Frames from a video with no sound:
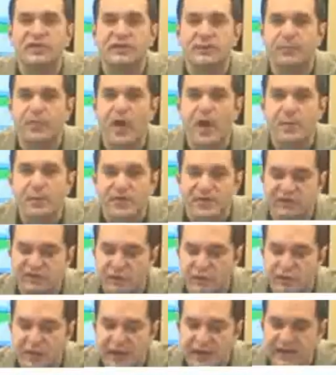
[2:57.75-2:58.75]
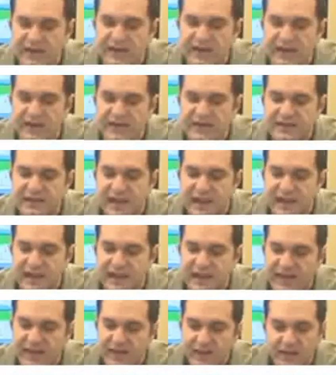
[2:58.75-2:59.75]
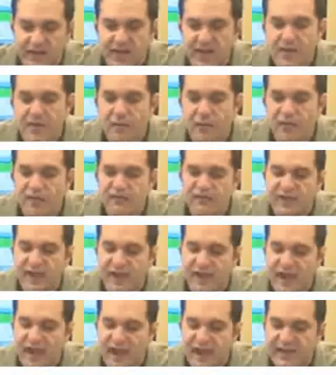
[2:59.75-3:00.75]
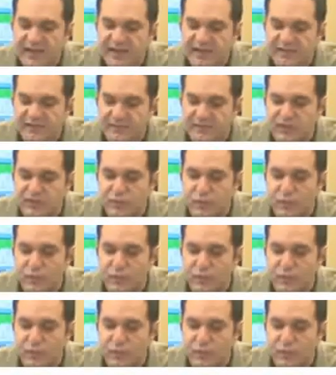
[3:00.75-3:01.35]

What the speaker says: and the property is located in Guyana. We've got highlights from the